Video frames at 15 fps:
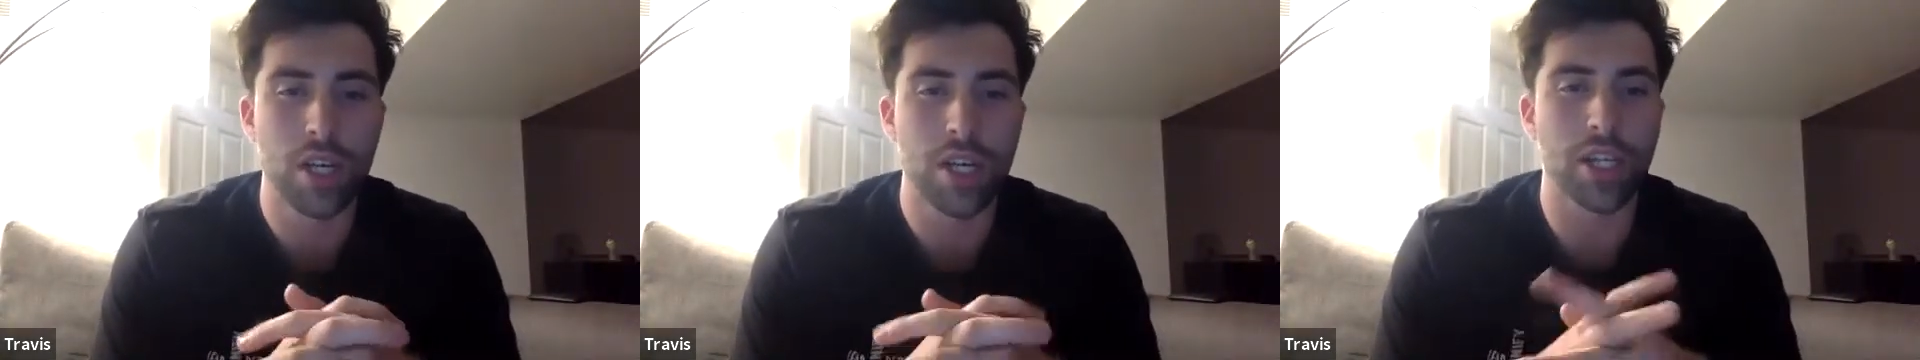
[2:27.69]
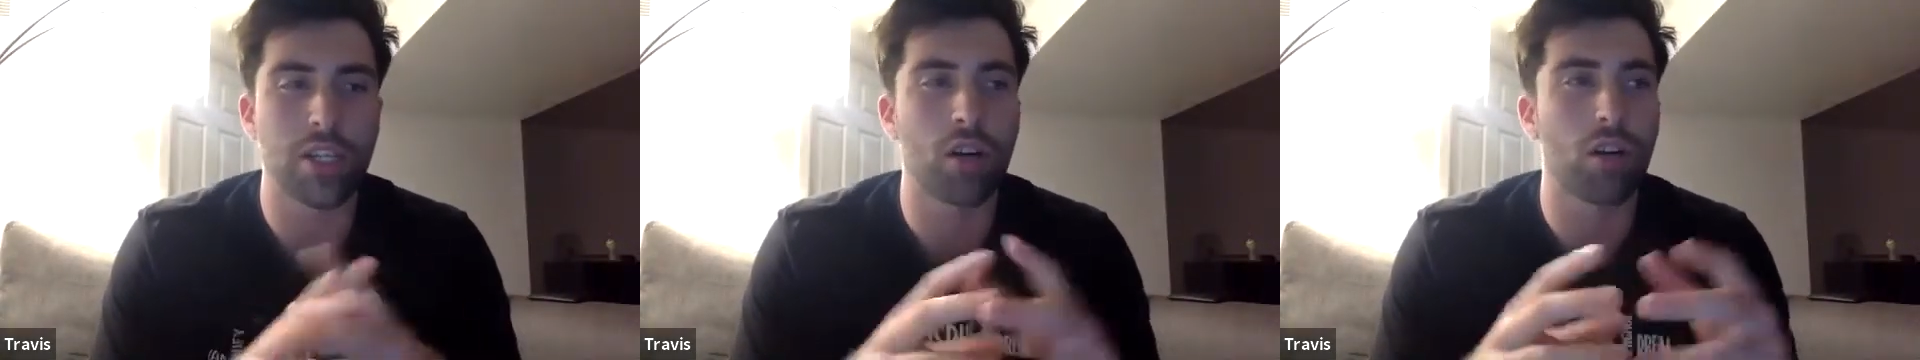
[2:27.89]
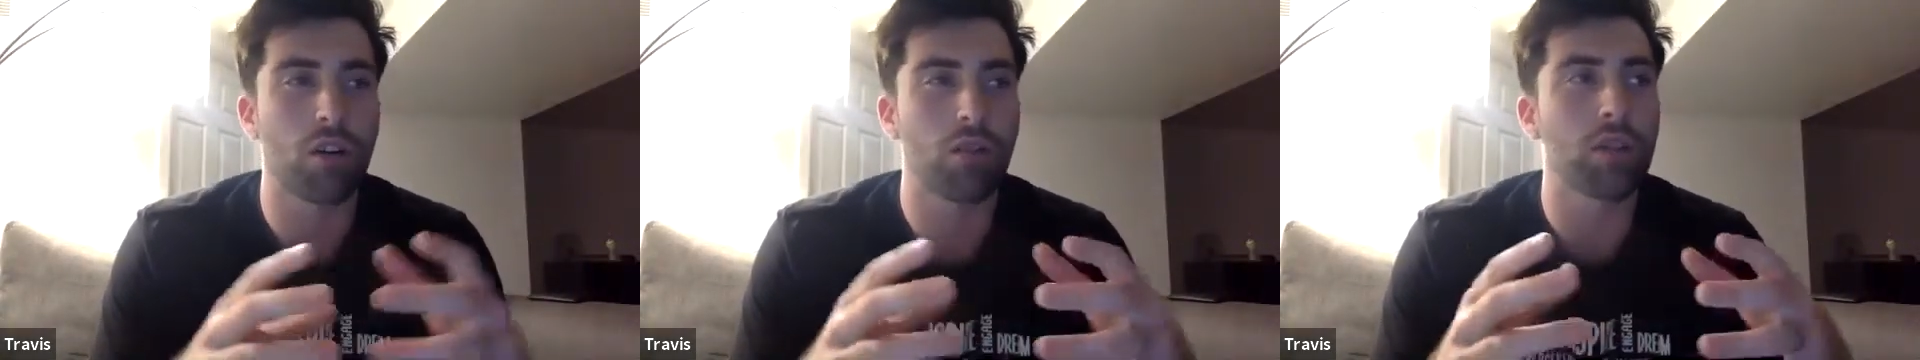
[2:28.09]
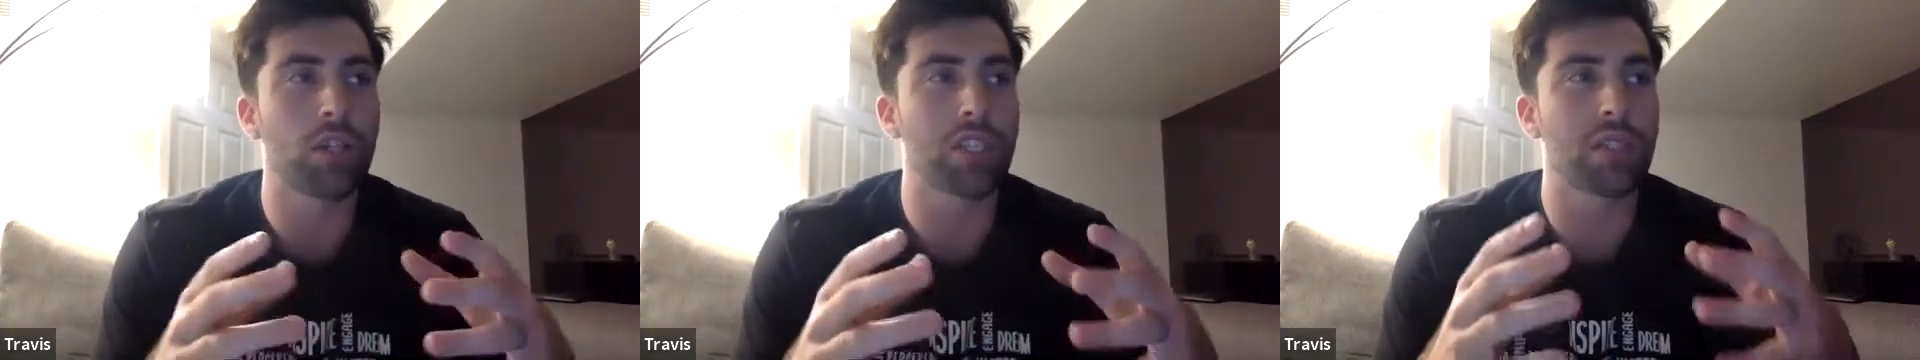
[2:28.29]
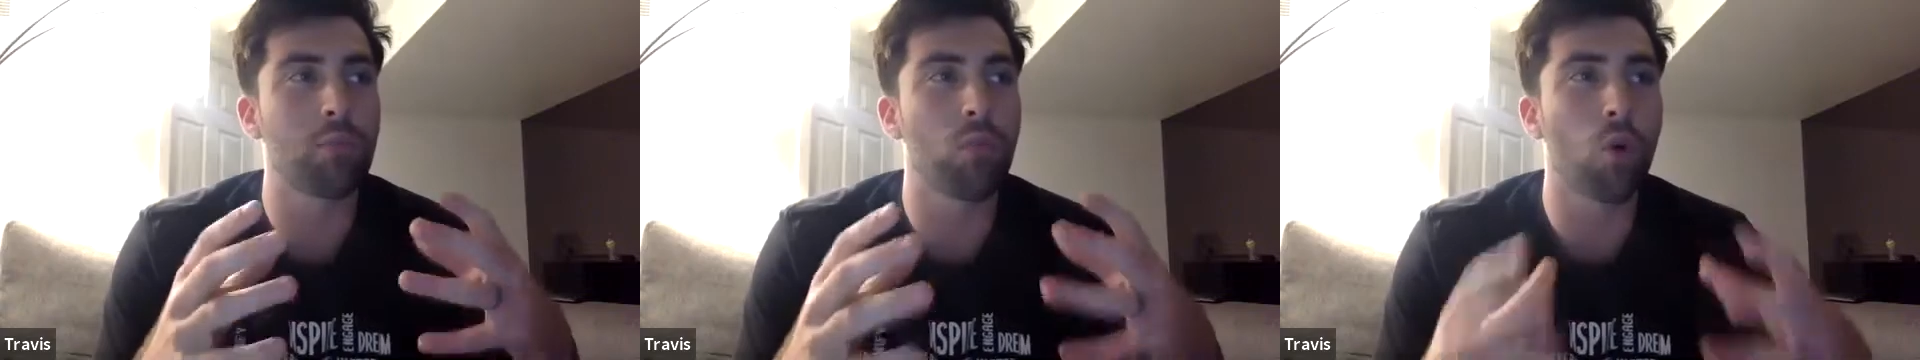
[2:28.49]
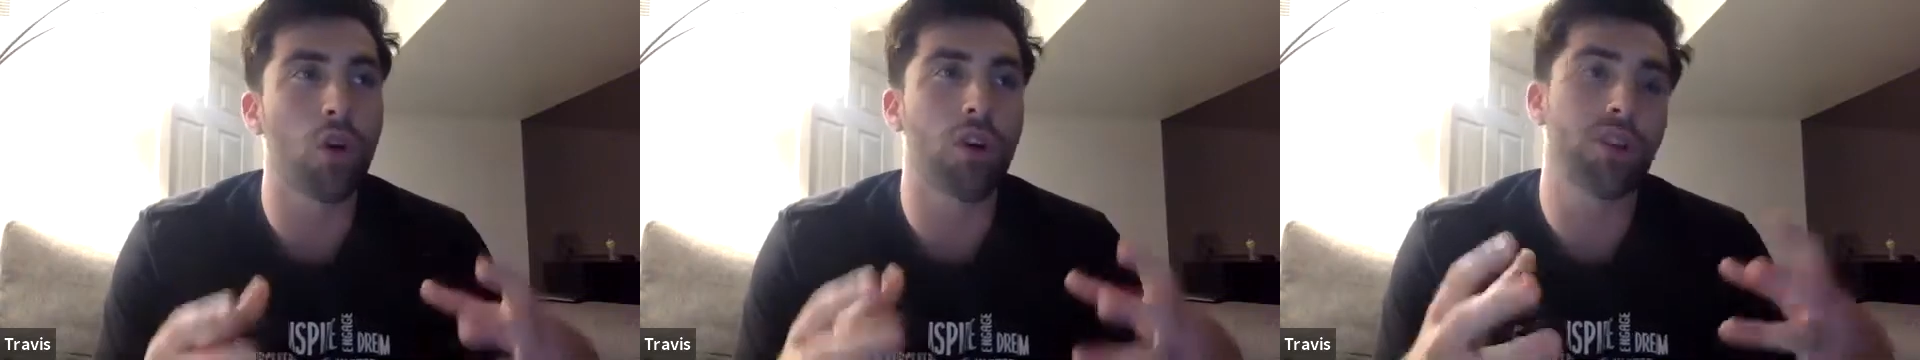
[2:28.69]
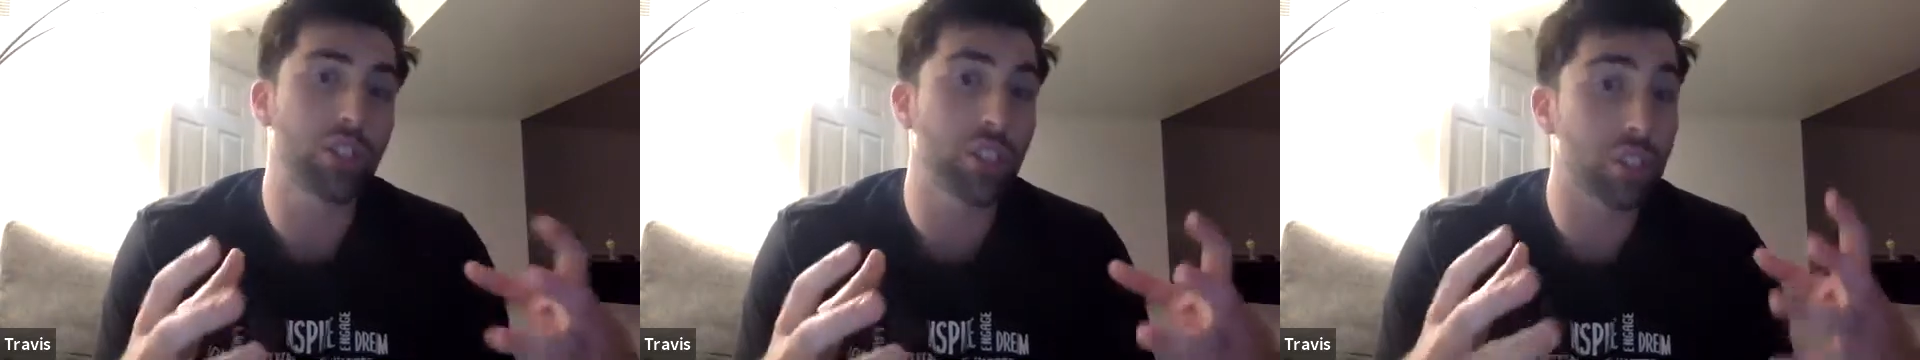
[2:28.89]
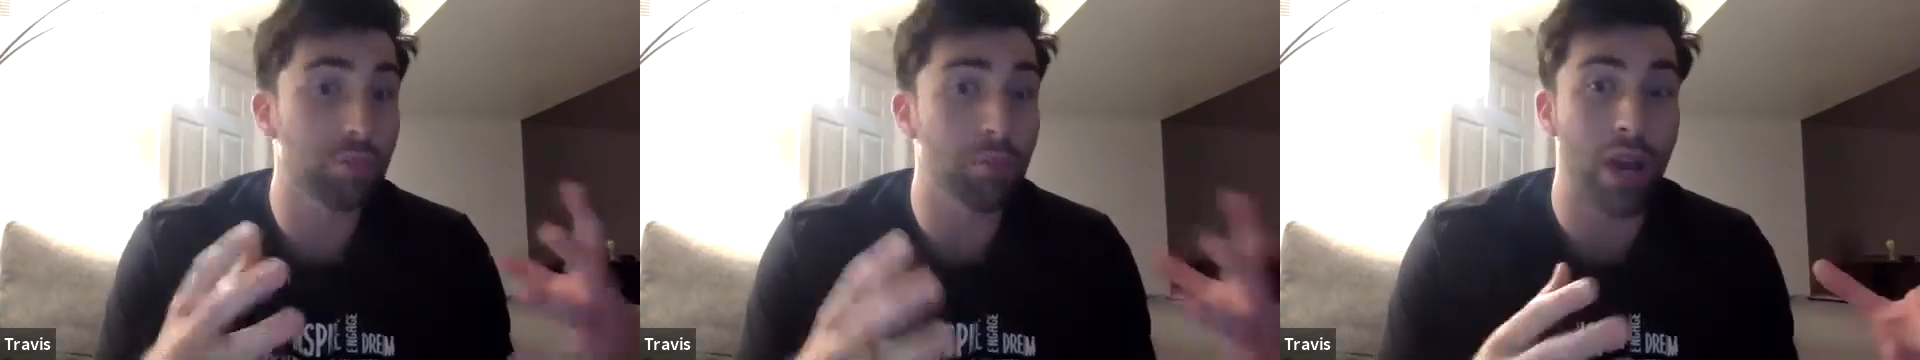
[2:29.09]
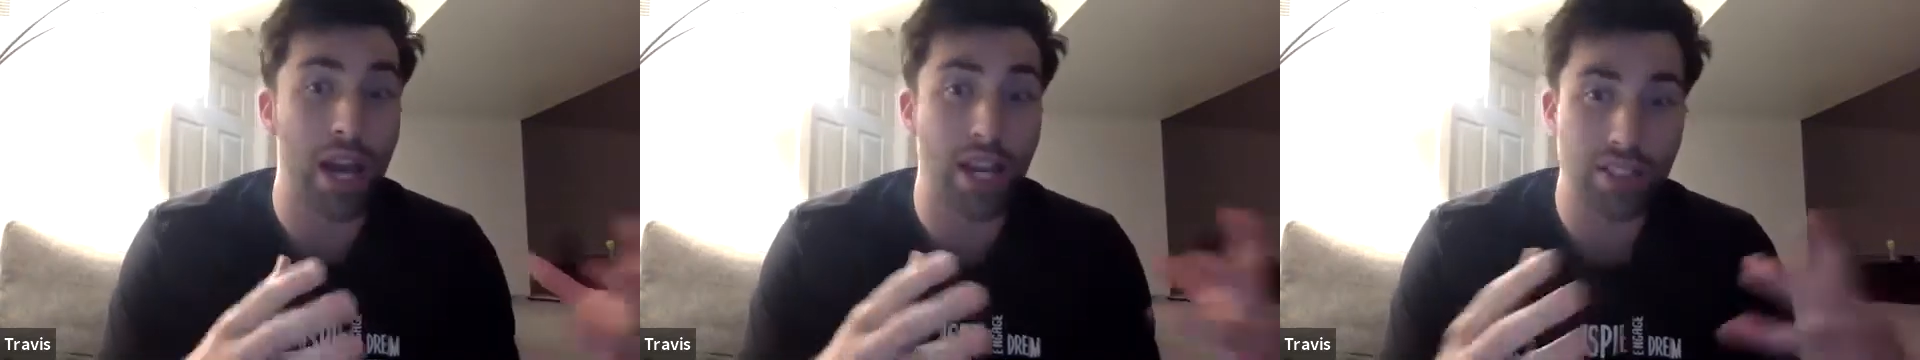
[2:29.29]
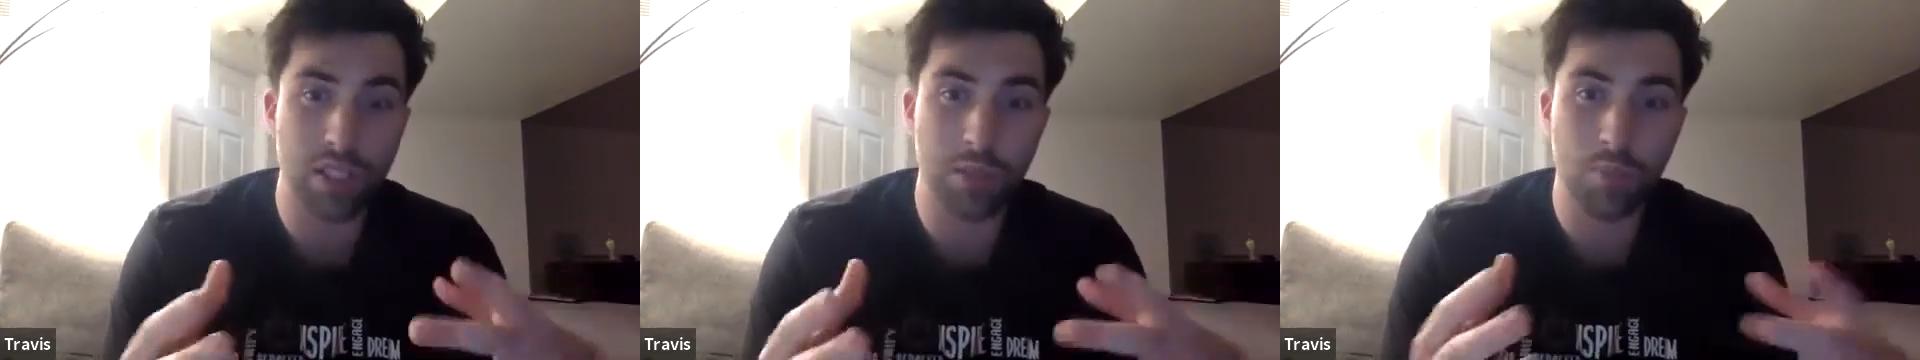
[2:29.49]
it's more than just
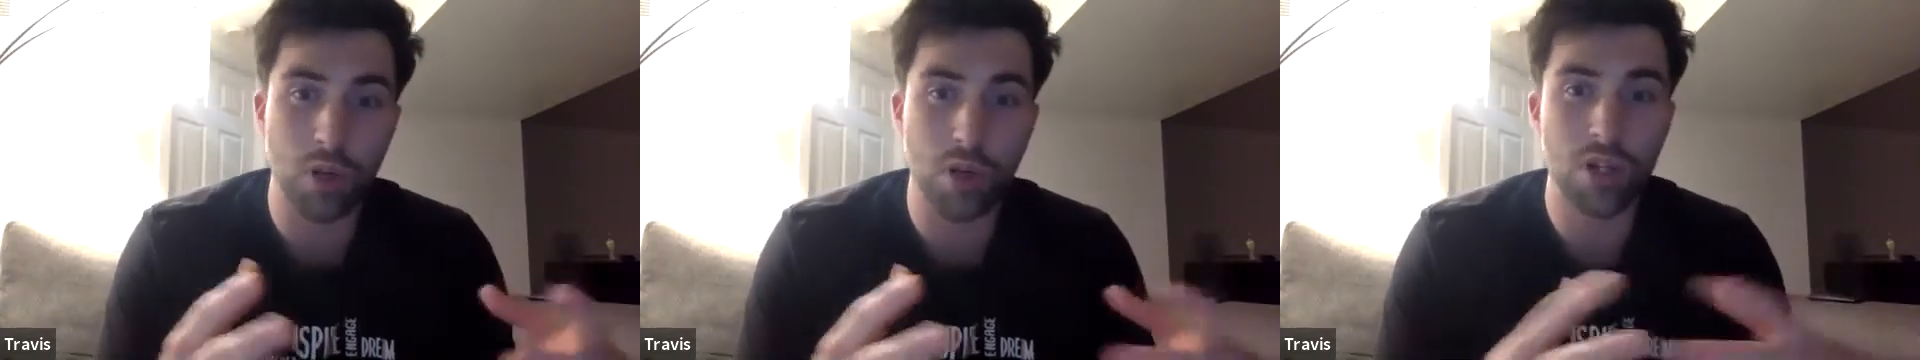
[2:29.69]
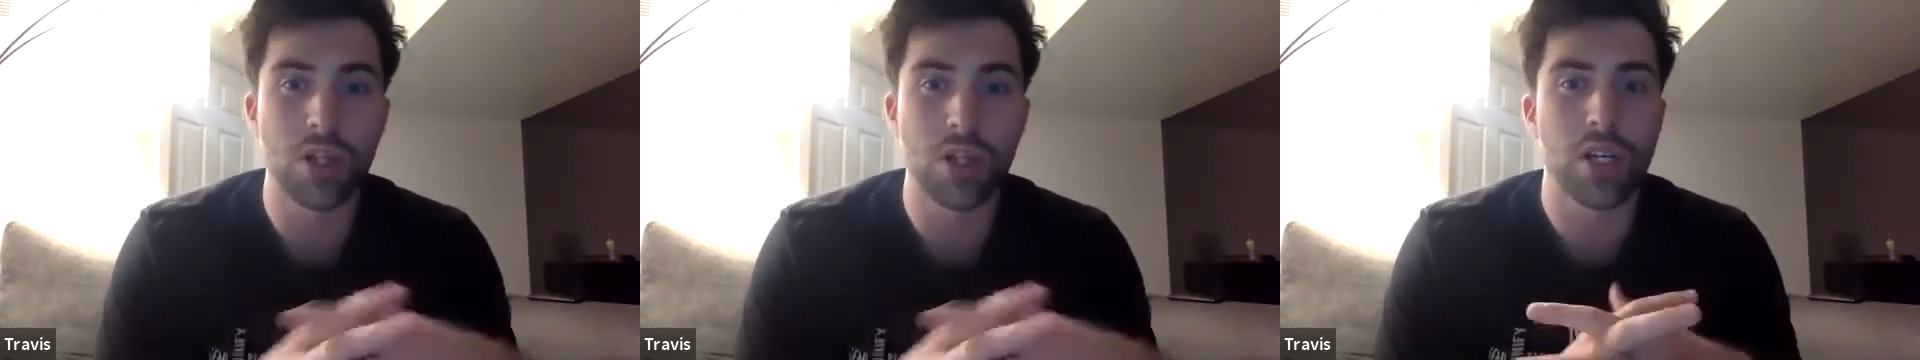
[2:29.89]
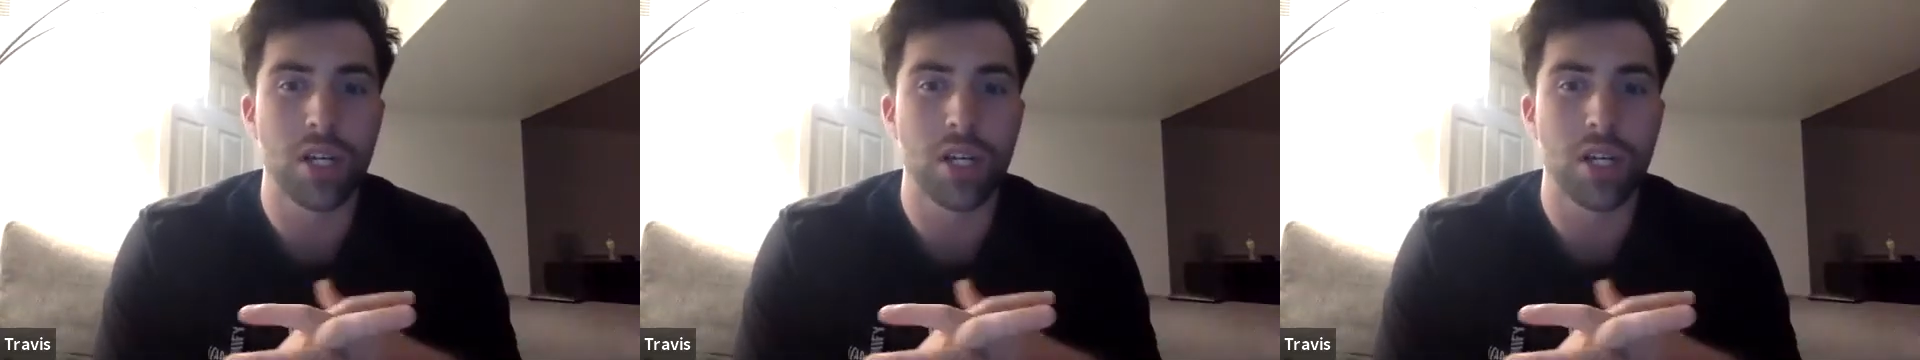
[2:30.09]
basketball.